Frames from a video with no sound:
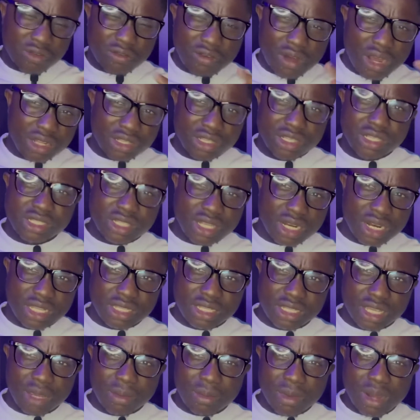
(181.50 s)
of how the
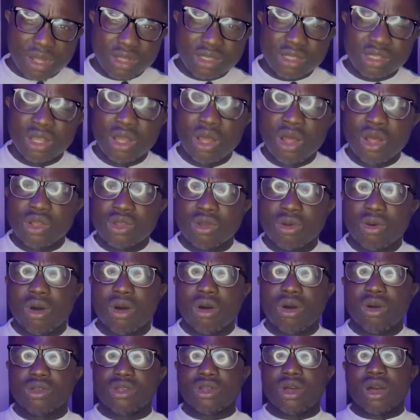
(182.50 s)
internet came out.
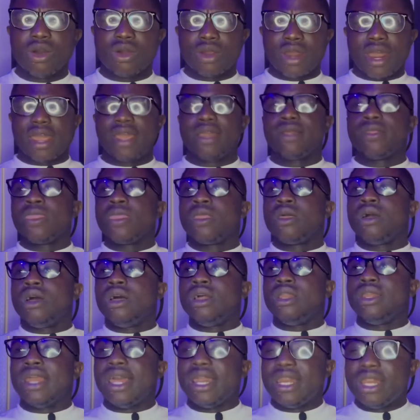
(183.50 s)
So okay,
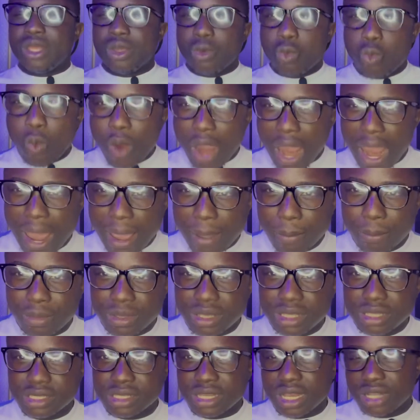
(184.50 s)
then the web
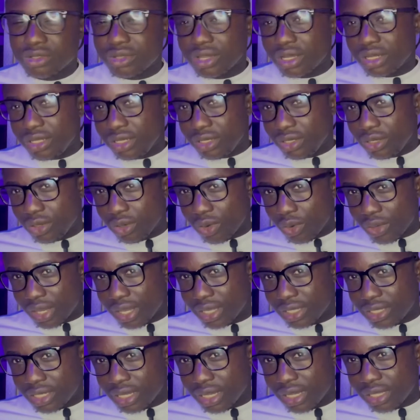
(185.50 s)
it's actually
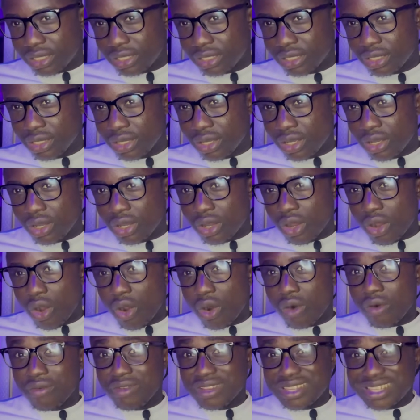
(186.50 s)
located
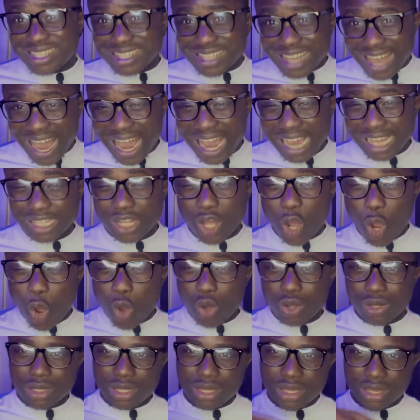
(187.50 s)
or reside
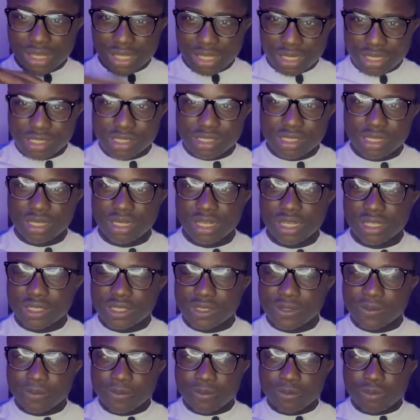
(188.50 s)
on the internet.
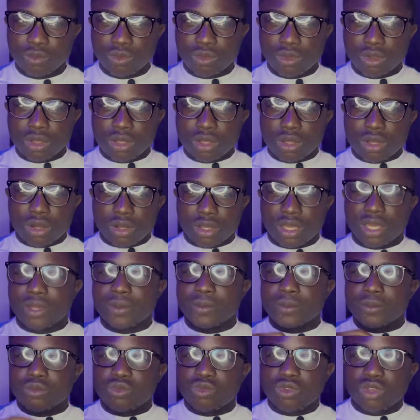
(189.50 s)

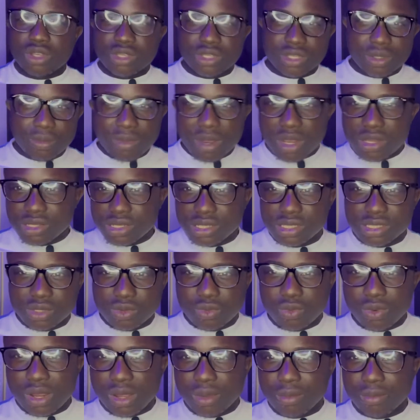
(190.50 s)
Okay, just imagine the
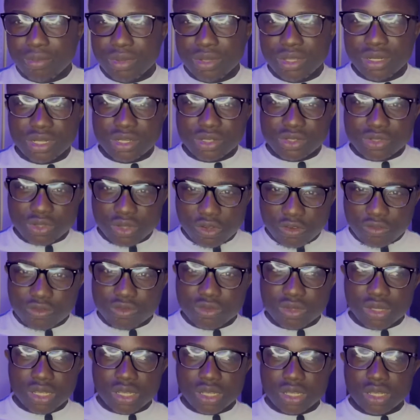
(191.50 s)
web being a
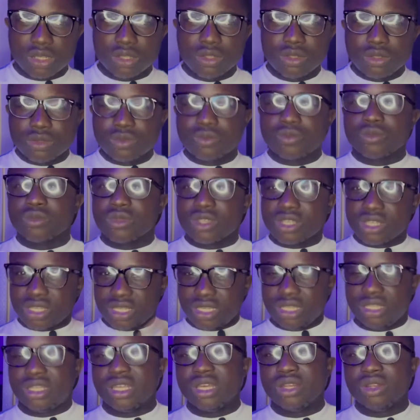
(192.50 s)
software
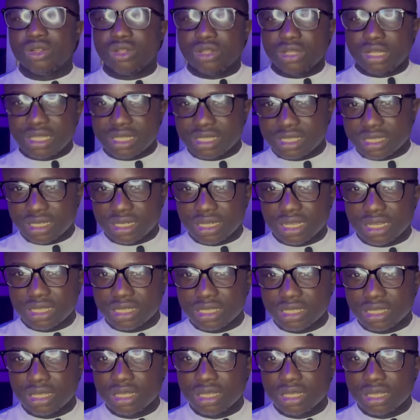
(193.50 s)
seated on the internet.